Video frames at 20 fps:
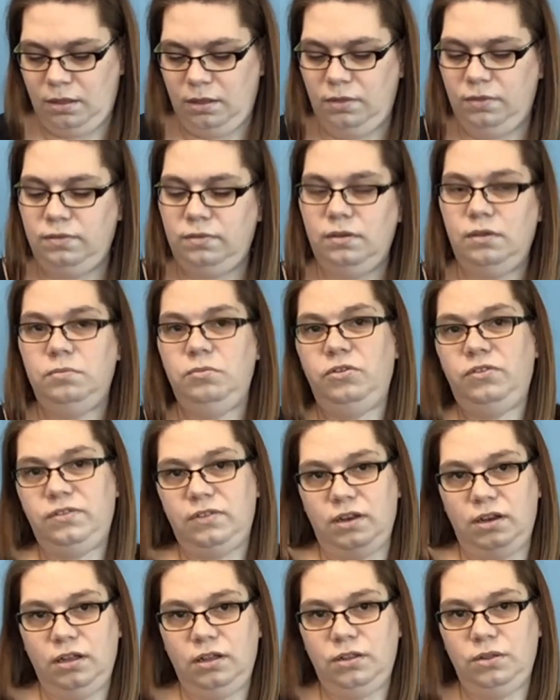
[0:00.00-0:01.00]
So I'm just
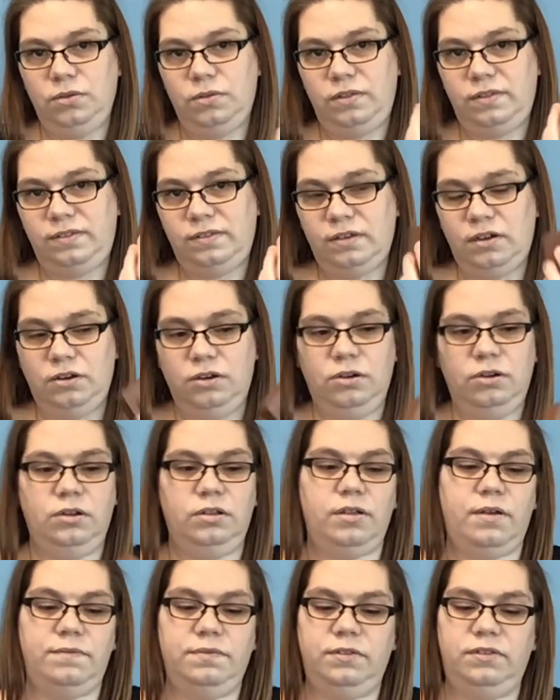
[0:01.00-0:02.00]
going to glue the center
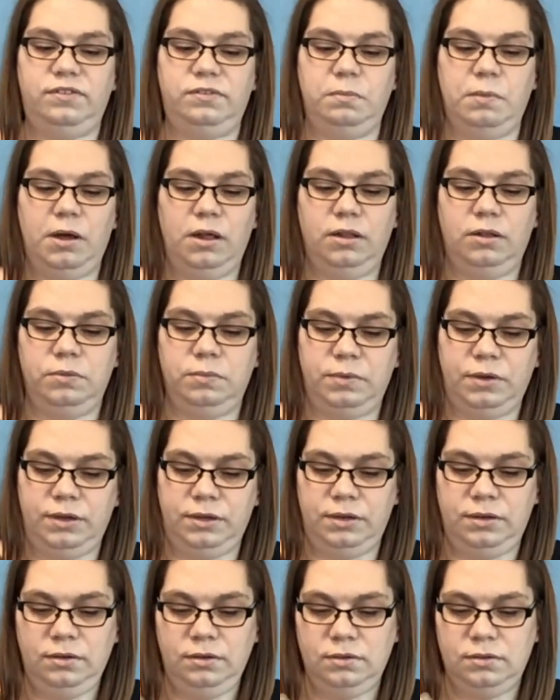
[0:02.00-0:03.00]
of the smaller
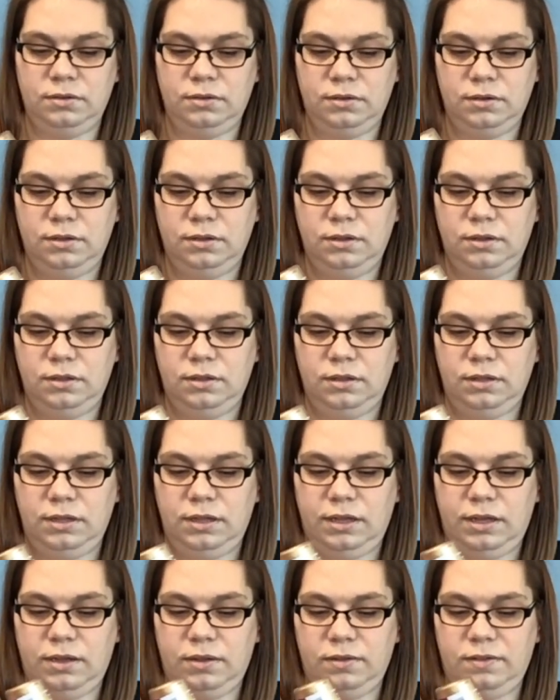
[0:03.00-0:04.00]
one
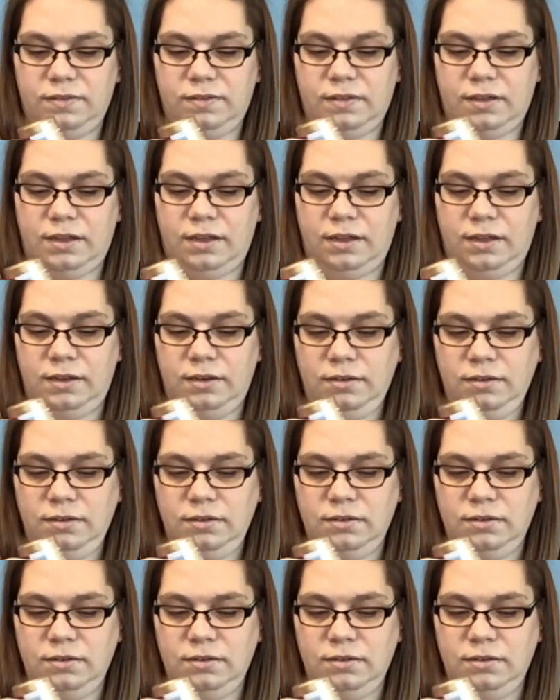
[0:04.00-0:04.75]
outside.